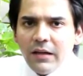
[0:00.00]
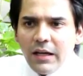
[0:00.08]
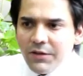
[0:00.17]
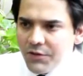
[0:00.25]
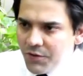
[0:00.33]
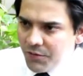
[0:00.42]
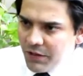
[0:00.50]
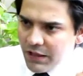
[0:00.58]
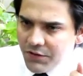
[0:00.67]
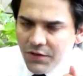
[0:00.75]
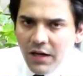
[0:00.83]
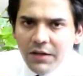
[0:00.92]
And so
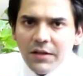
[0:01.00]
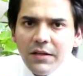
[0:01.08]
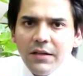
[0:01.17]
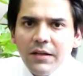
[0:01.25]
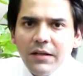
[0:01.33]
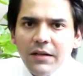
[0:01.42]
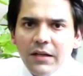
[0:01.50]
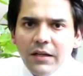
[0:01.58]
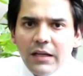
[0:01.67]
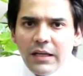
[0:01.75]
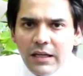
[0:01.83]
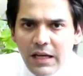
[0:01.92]
they started
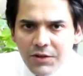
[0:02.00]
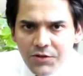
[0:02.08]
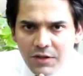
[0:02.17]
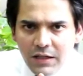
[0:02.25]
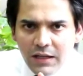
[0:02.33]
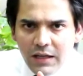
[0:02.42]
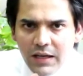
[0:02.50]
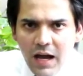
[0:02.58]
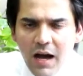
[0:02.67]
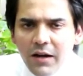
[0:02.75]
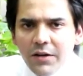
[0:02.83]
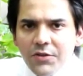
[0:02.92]
engaging in
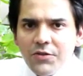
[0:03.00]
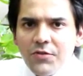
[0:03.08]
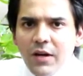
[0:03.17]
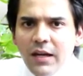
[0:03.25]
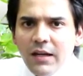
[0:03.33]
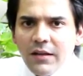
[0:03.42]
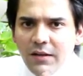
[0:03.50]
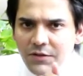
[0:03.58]
hunger strike.